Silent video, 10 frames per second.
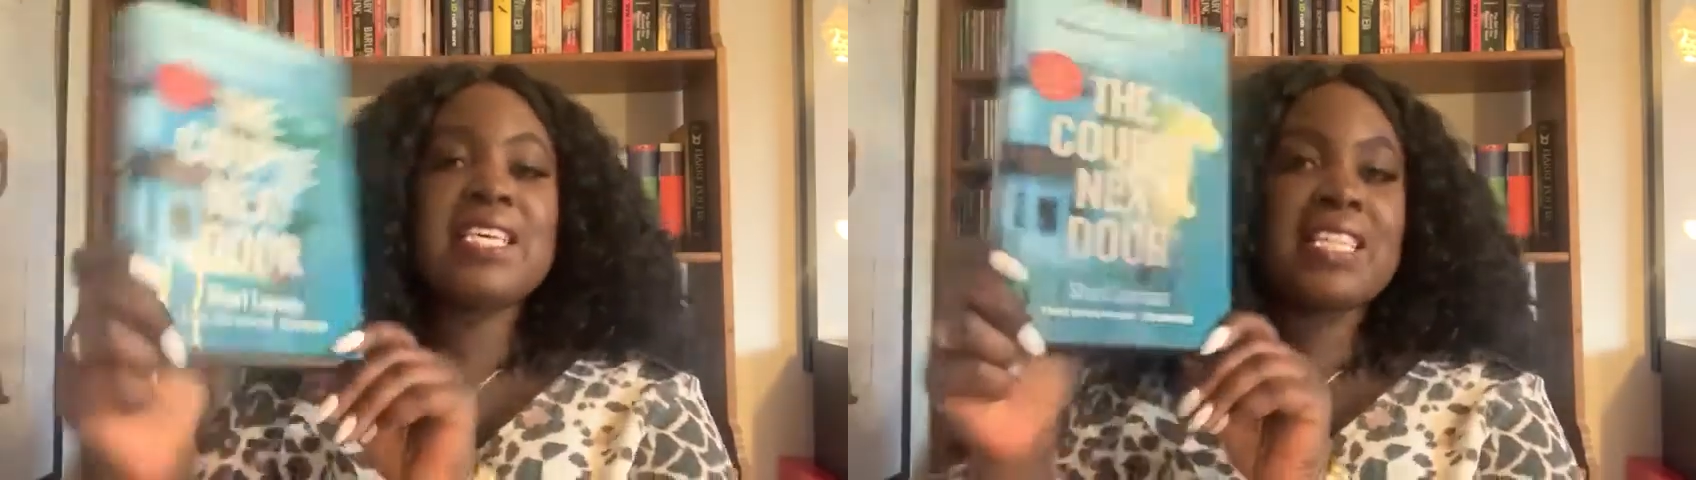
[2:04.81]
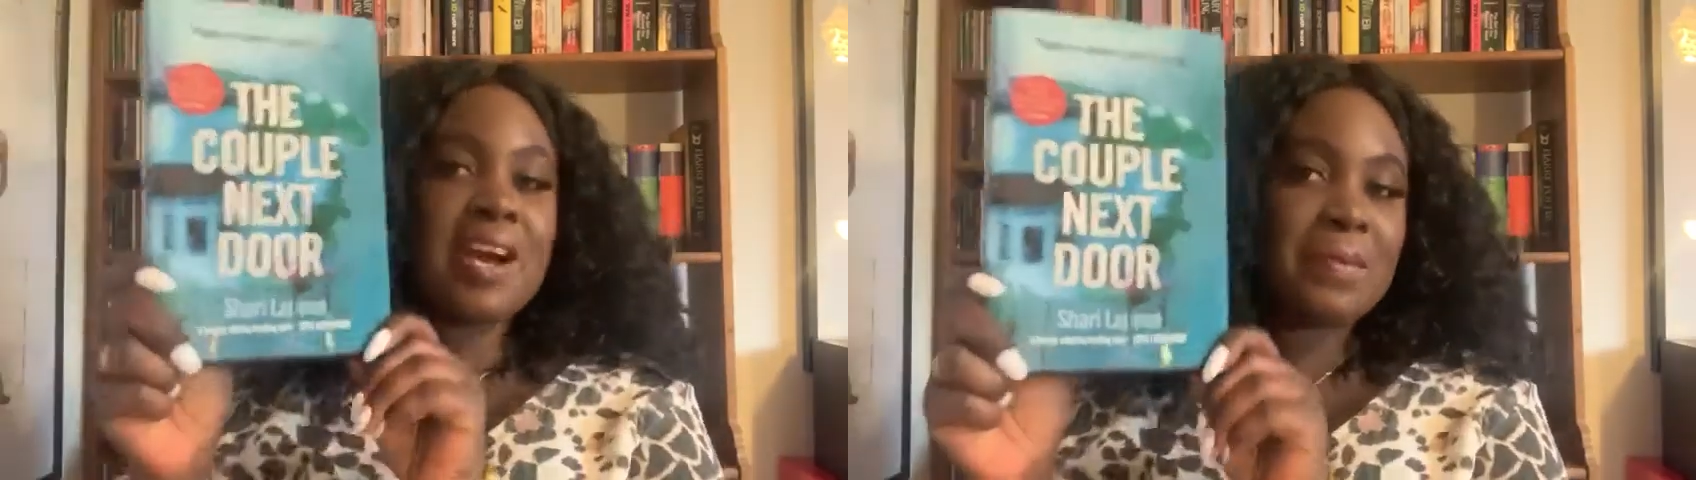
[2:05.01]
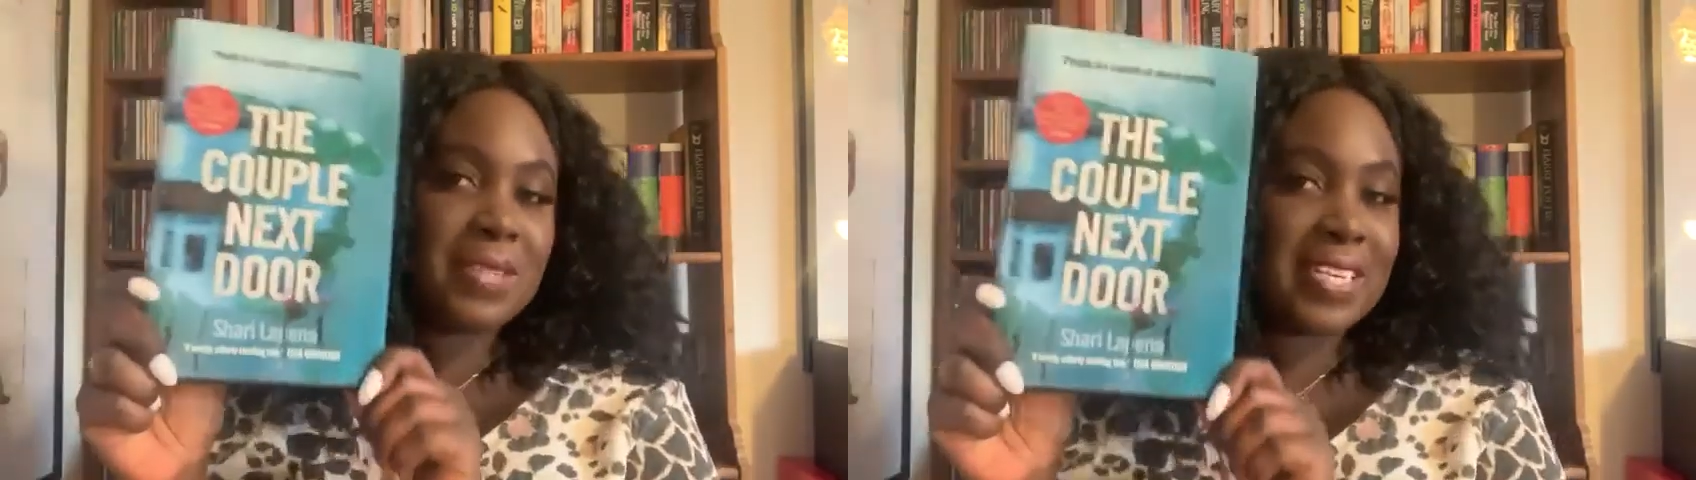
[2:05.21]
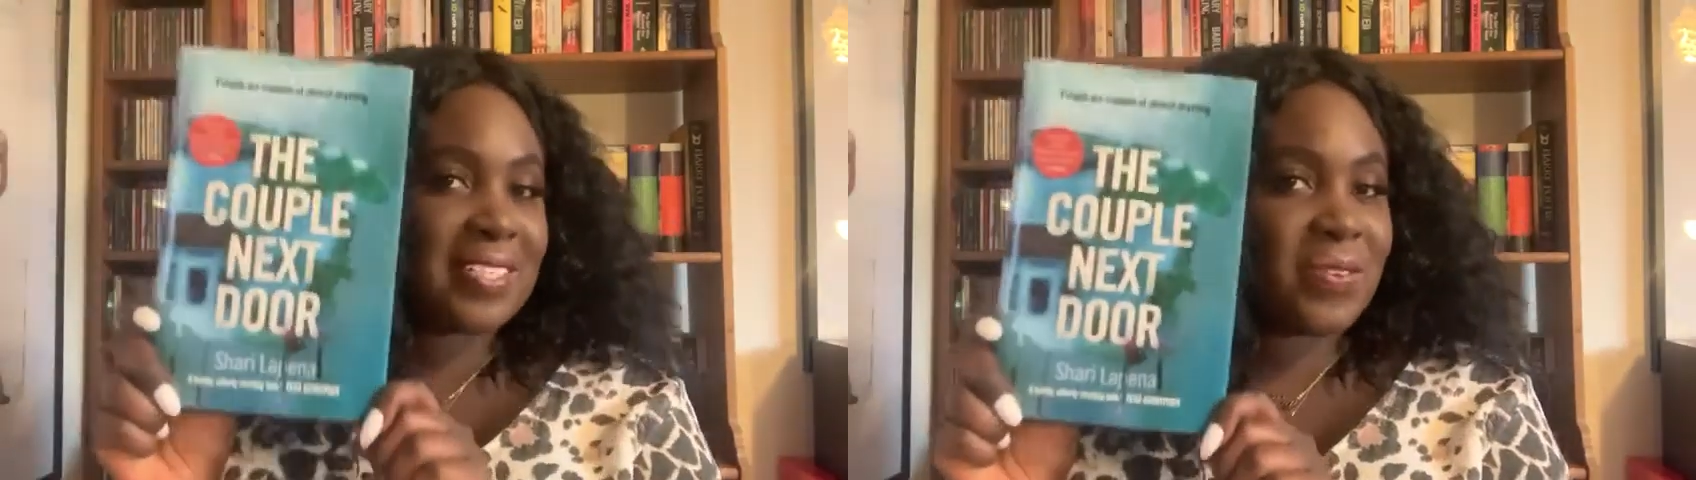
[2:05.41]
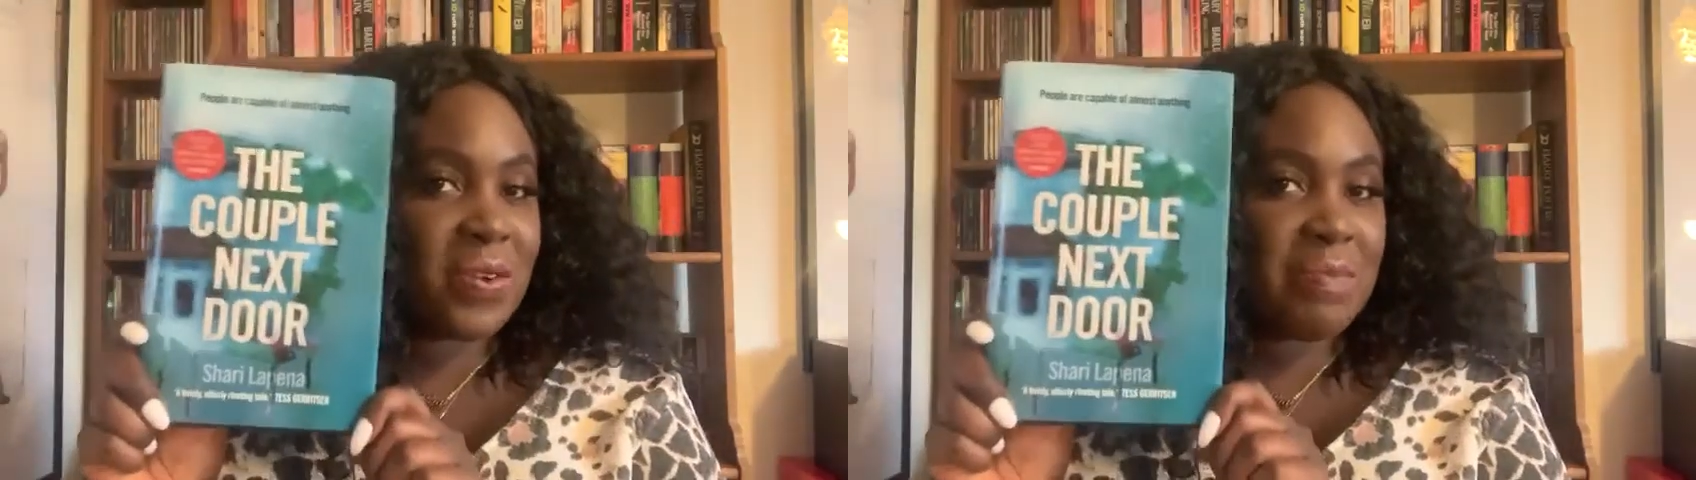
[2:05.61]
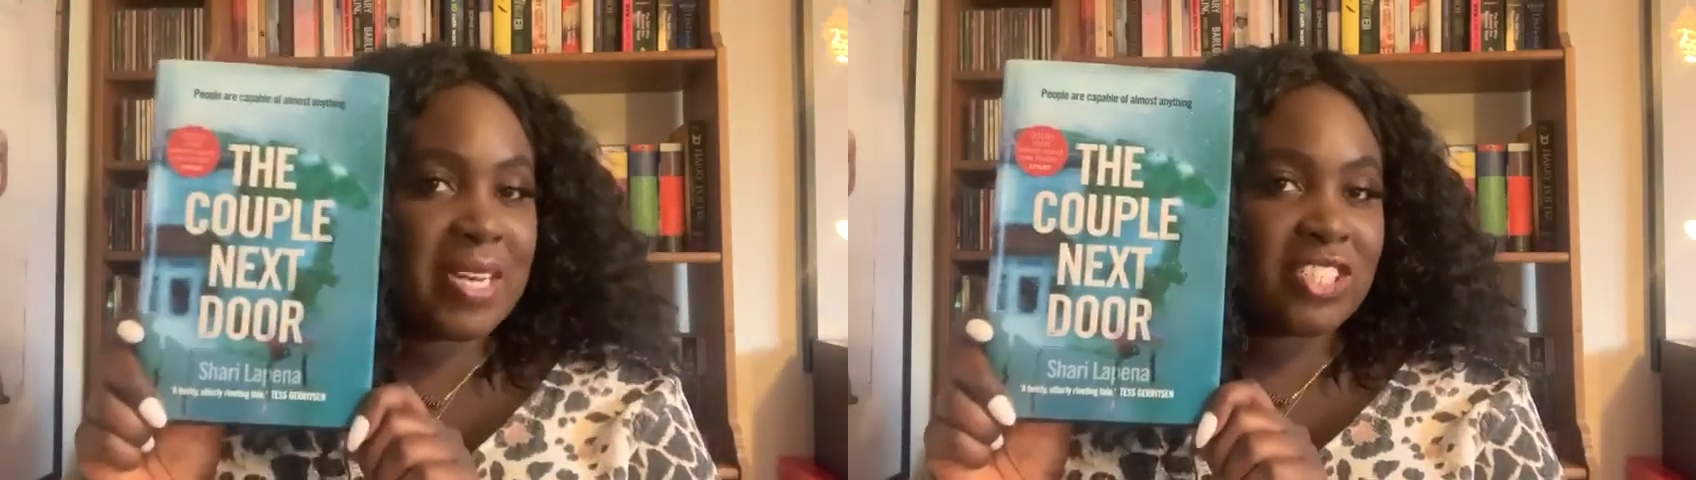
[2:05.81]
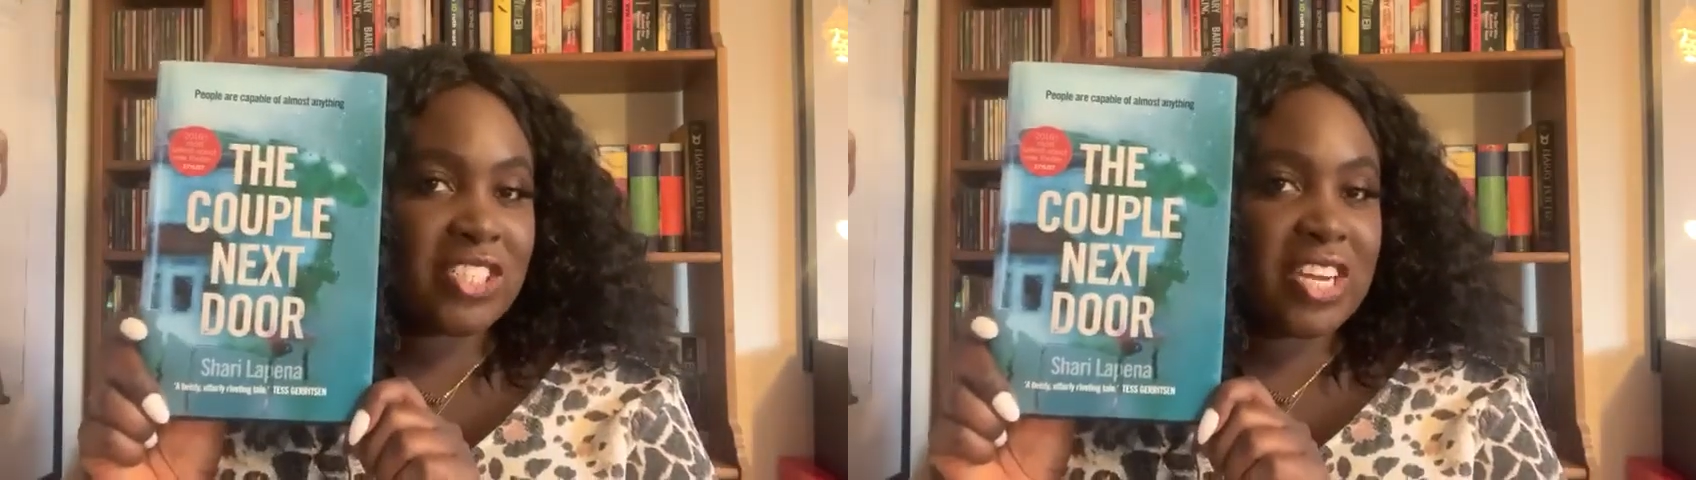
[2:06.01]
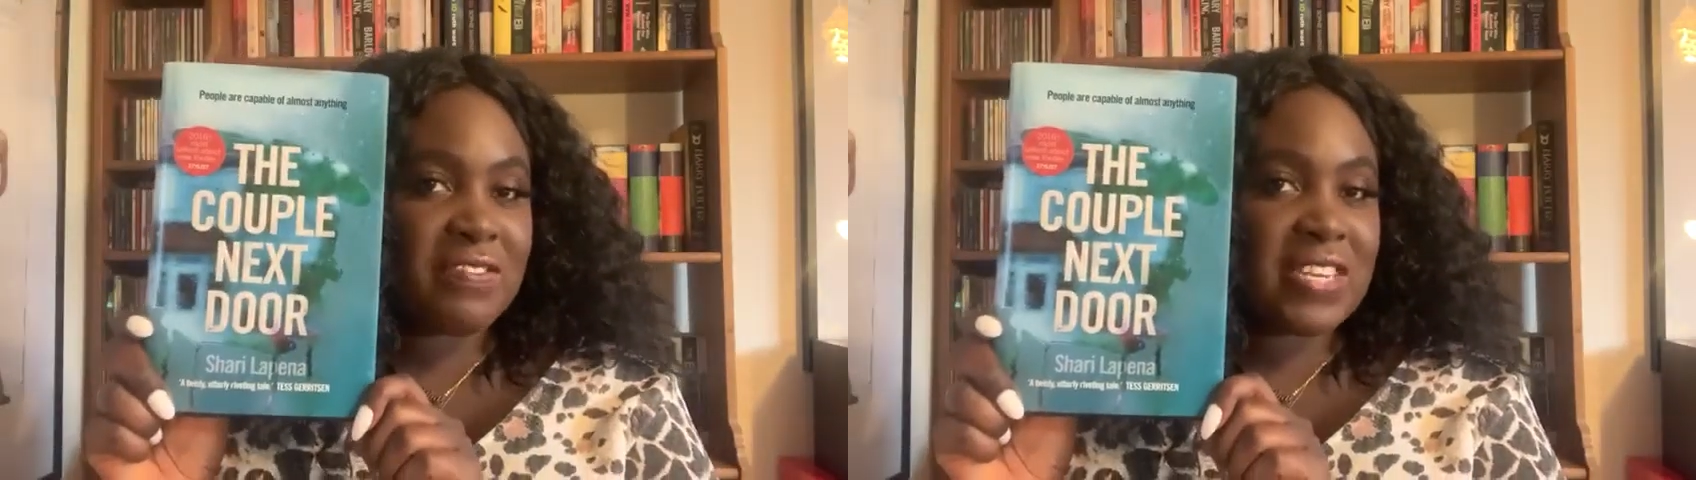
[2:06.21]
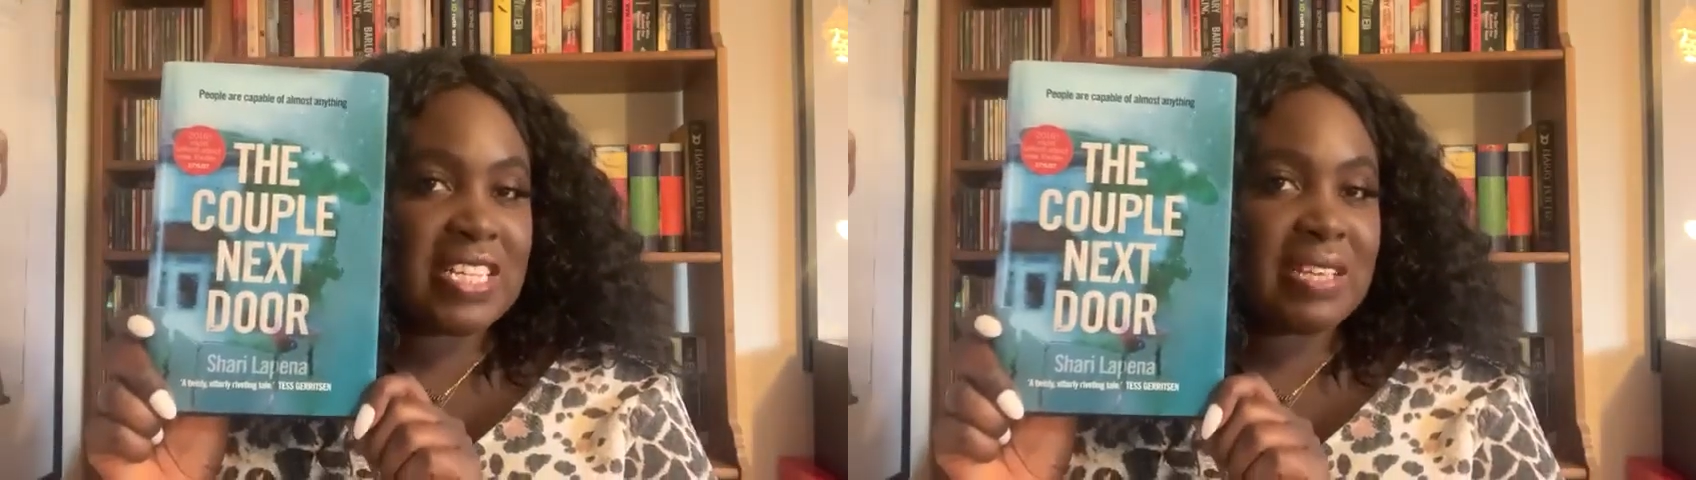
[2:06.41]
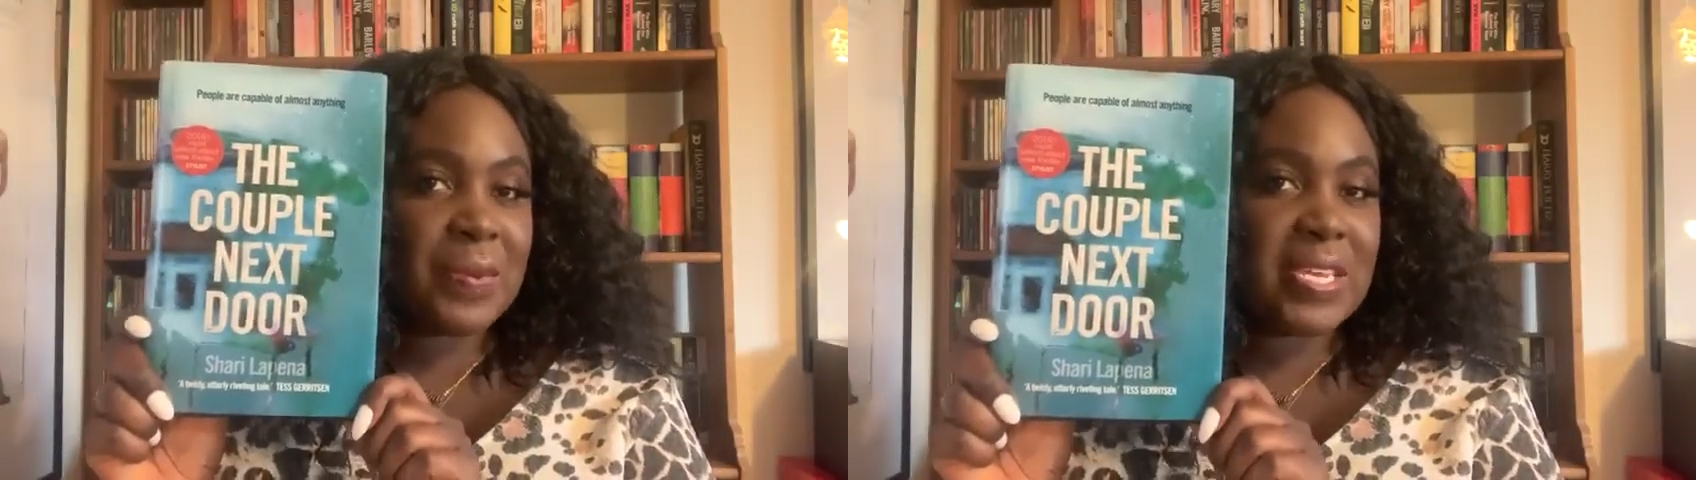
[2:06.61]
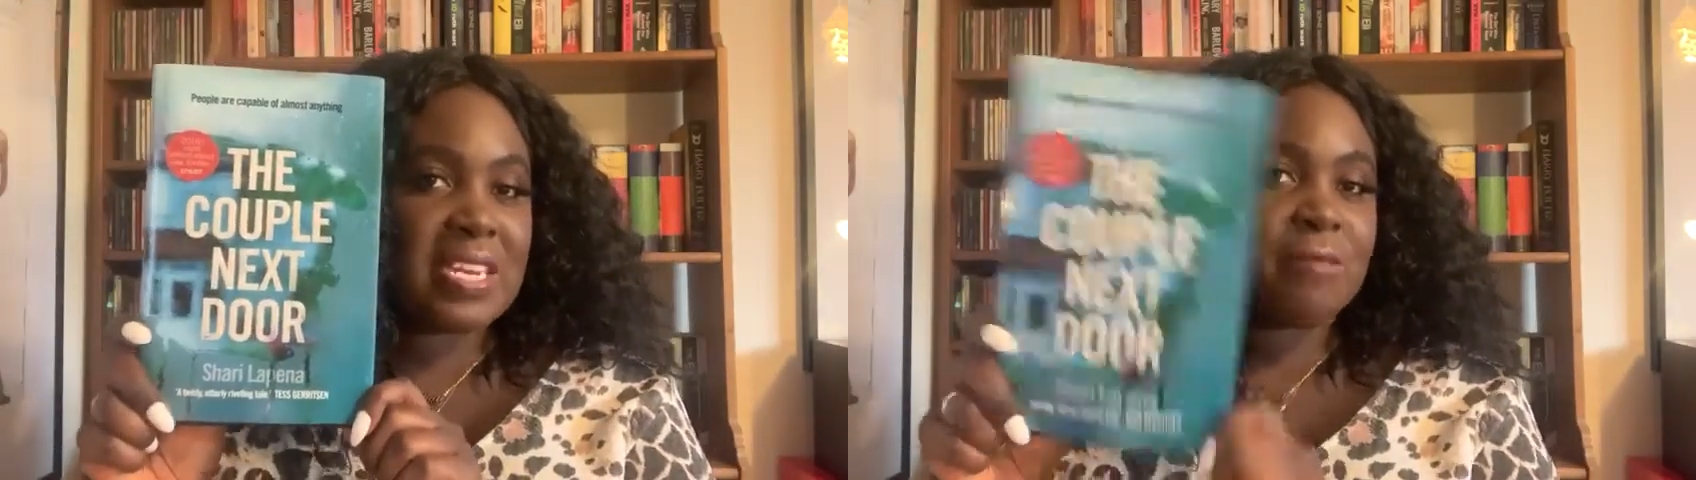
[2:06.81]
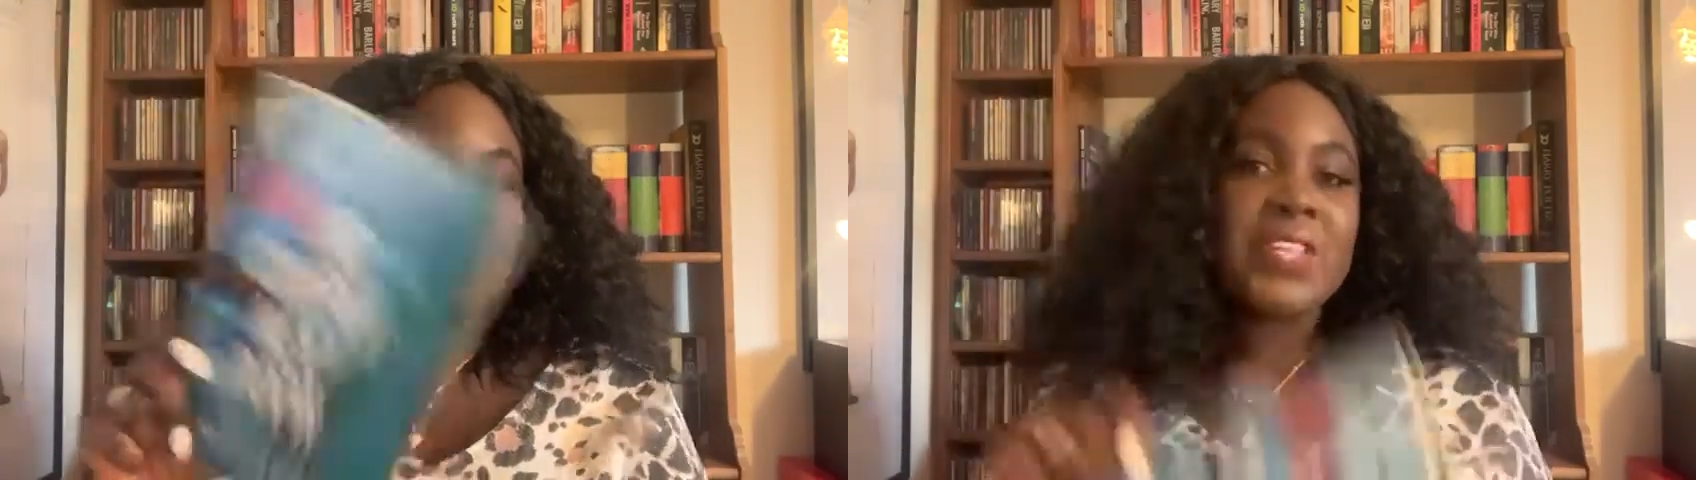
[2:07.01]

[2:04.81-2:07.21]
The Couple Next Door by Shari Lapina.